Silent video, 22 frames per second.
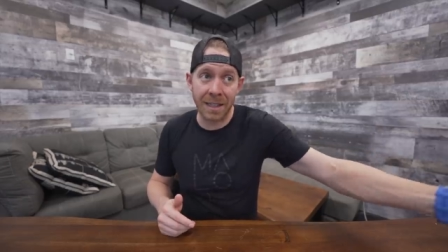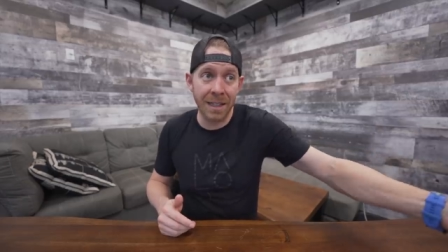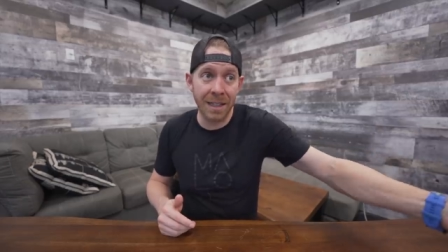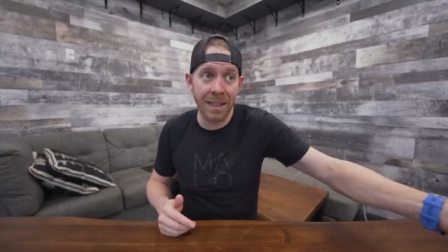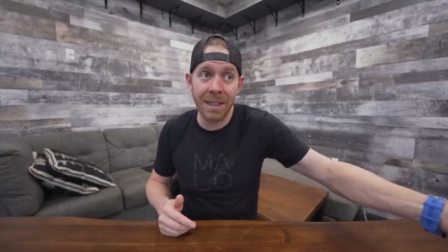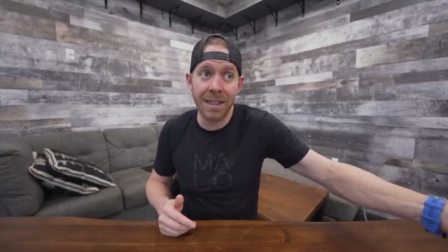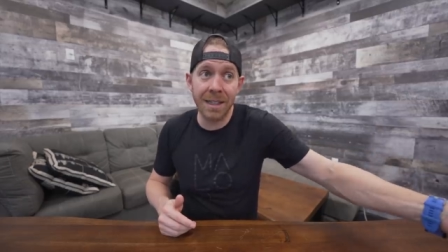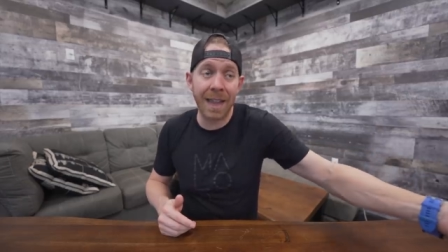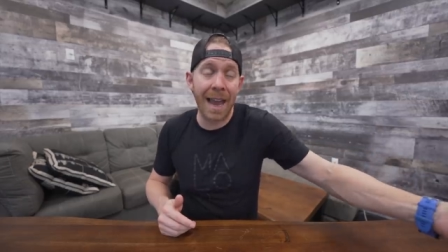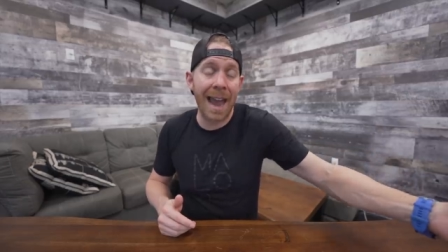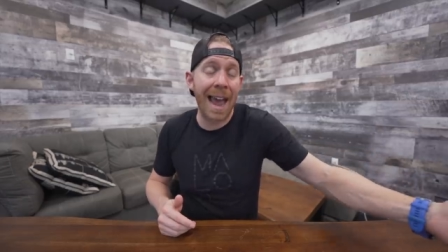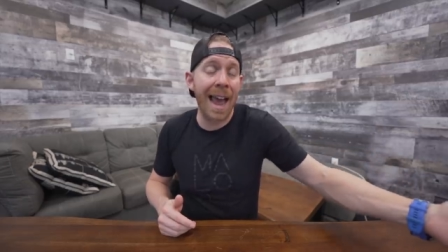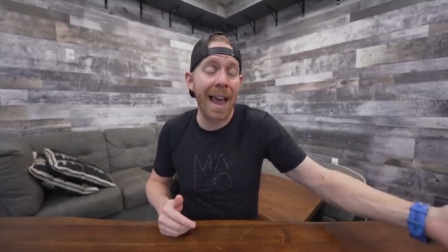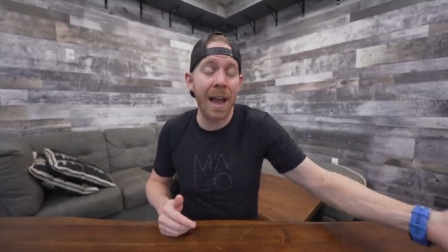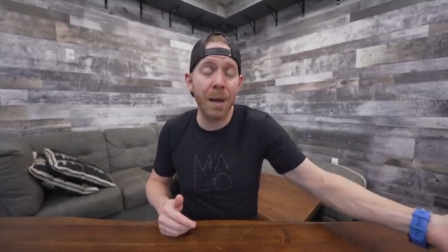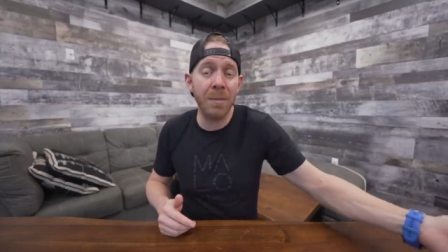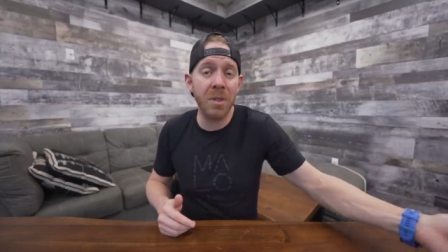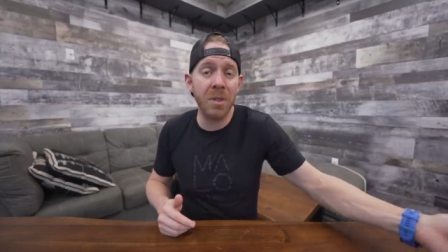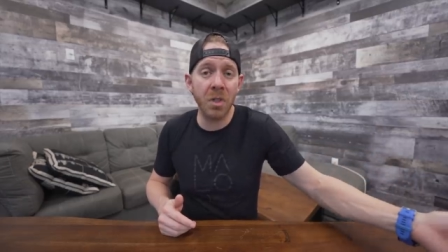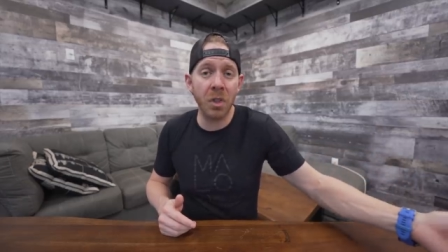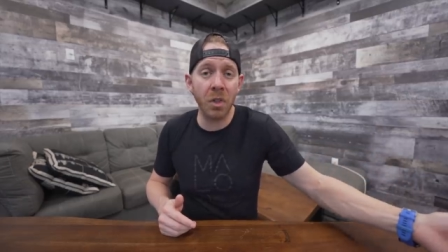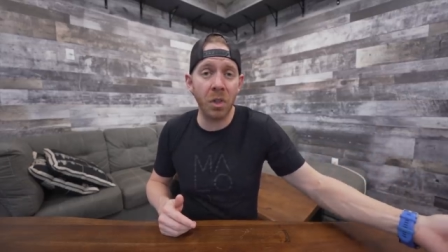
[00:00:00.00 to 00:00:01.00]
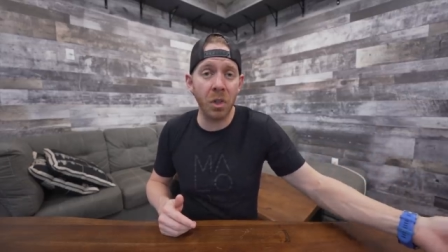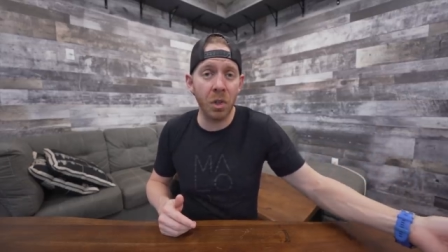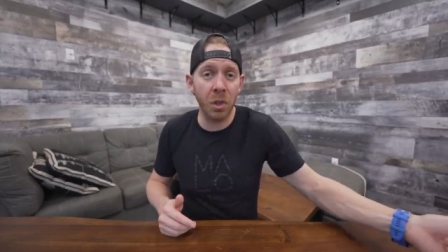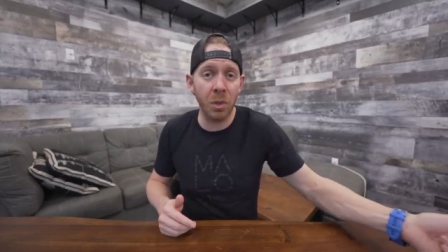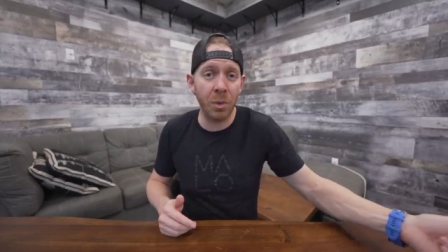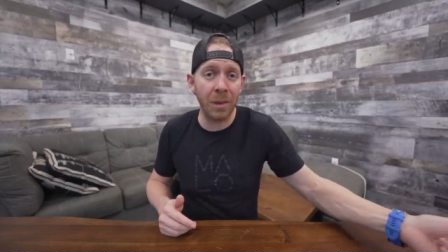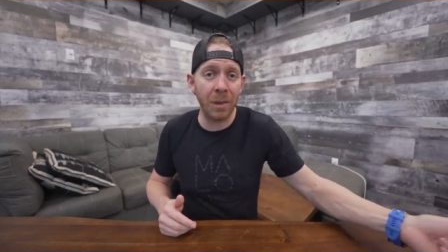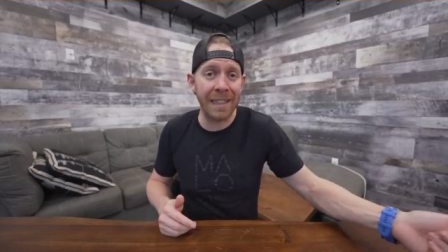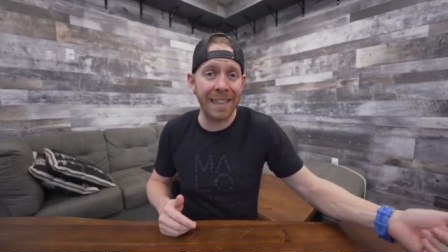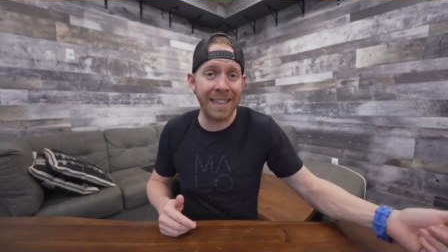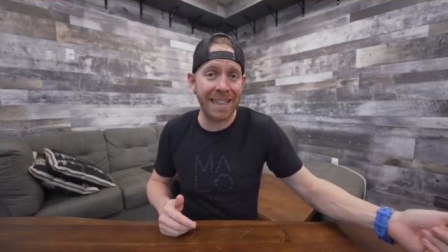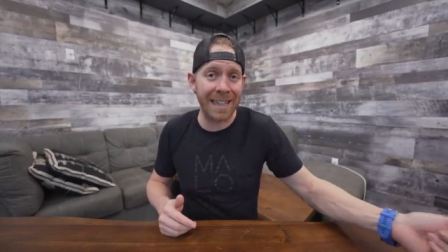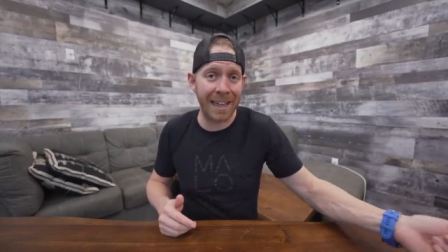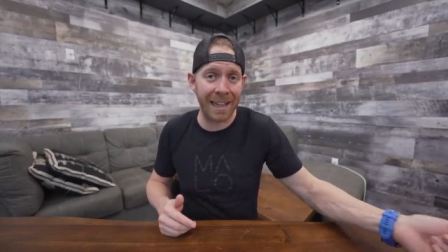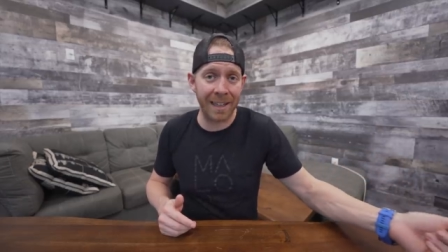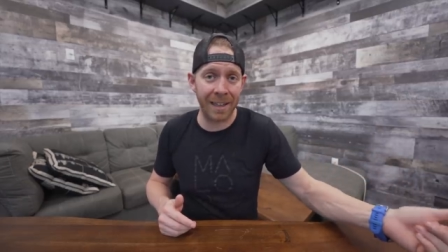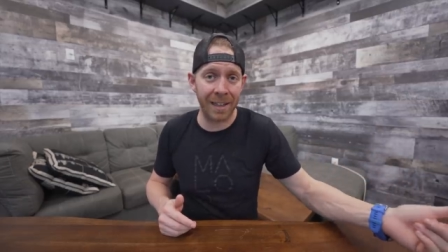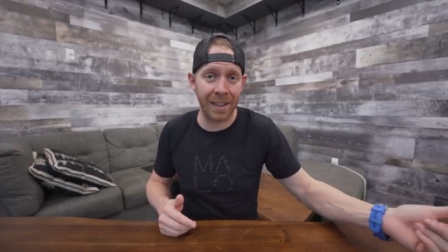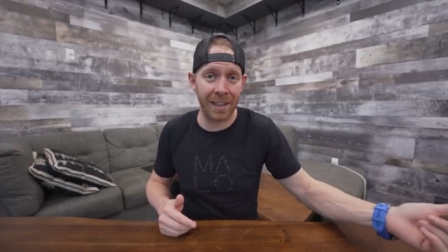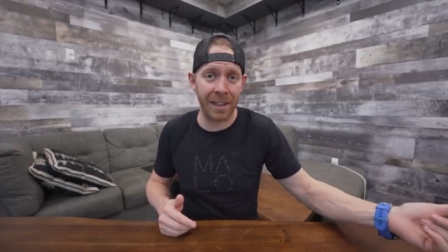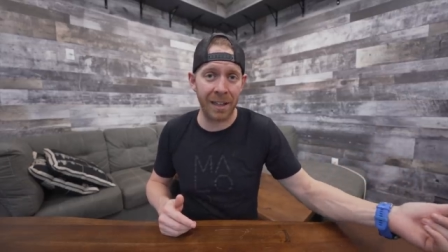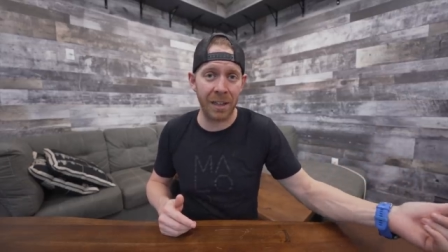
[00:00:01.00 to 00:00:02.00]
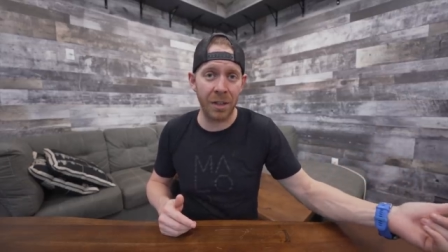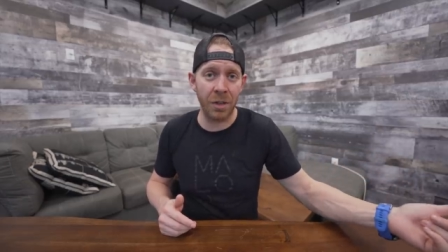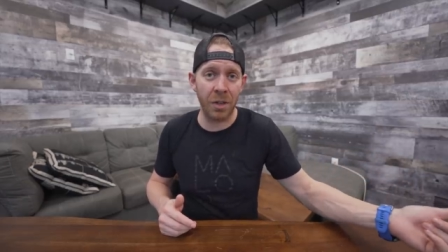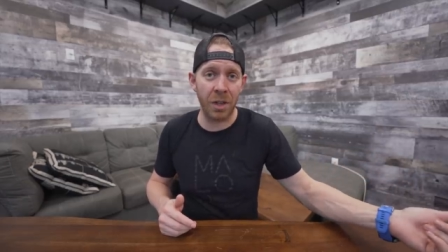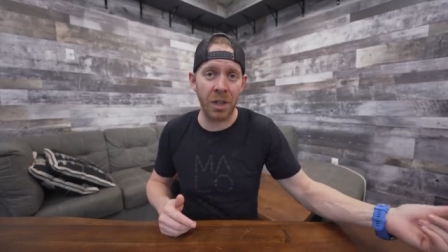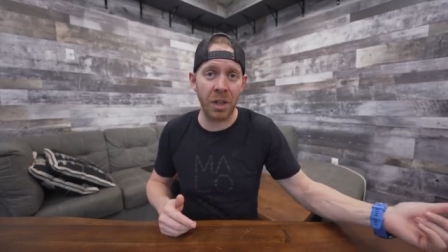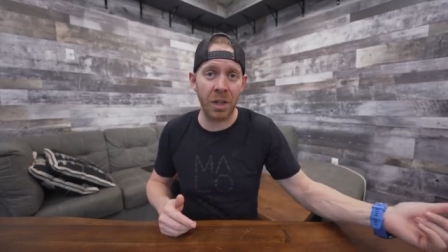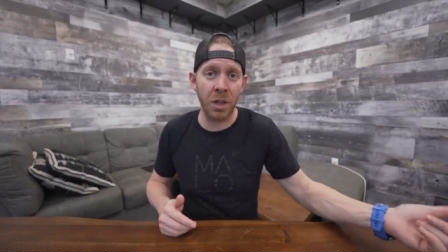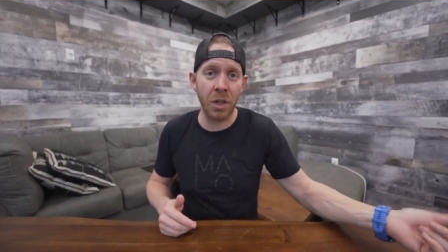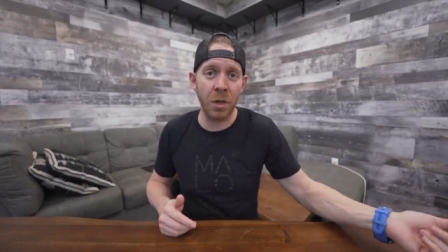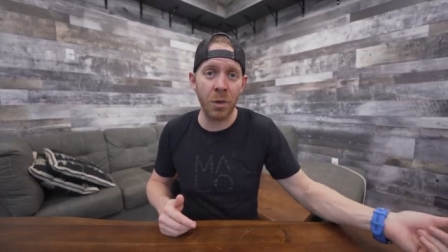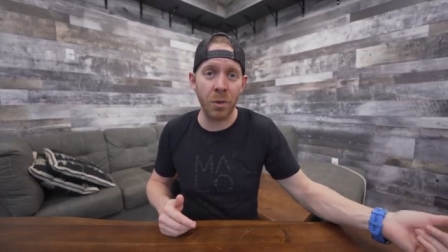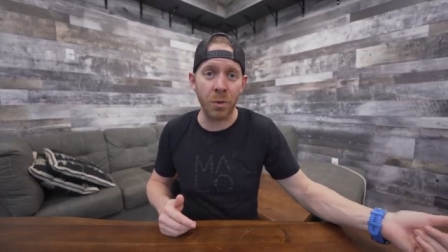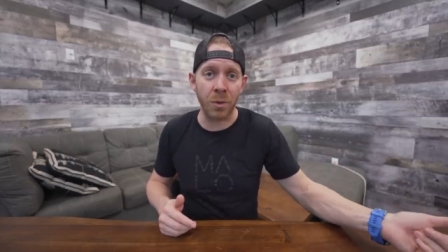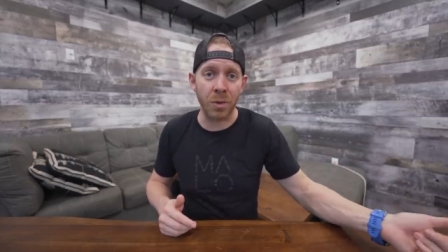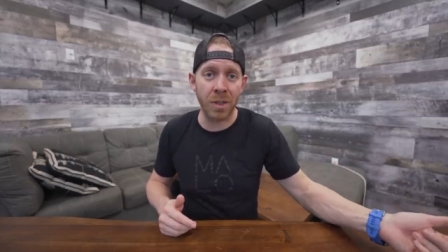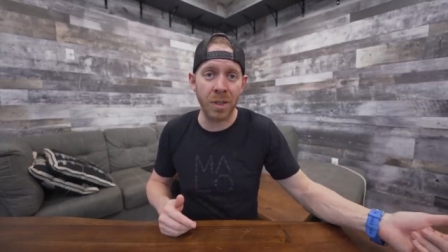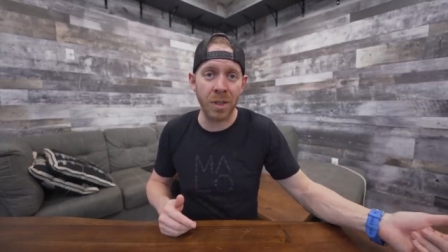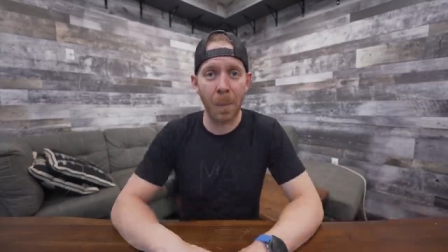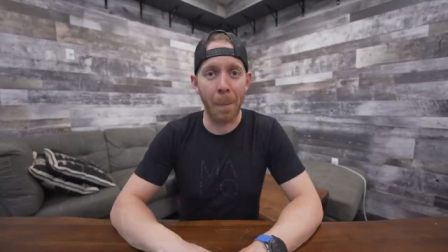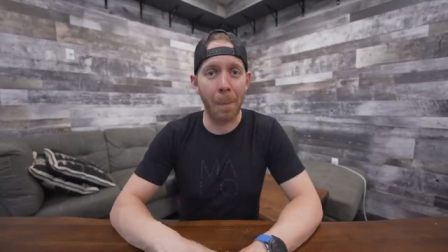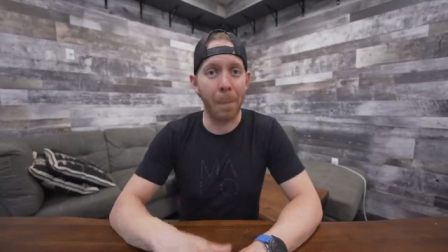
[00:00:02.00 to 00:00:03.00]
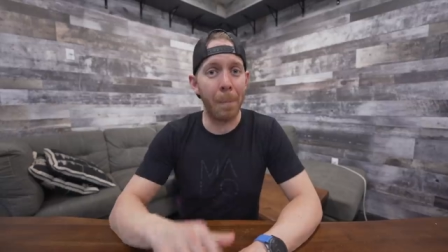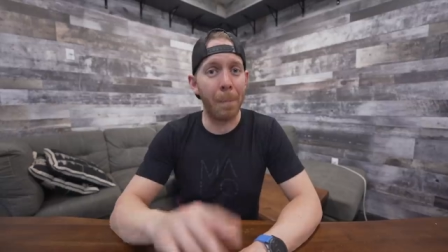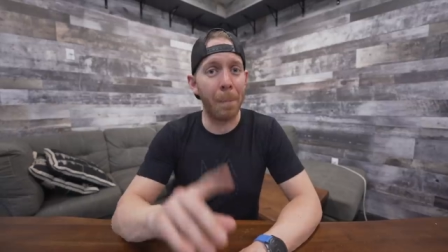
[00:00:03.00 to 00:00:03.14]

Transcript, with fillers: this is absolutely data that you can use,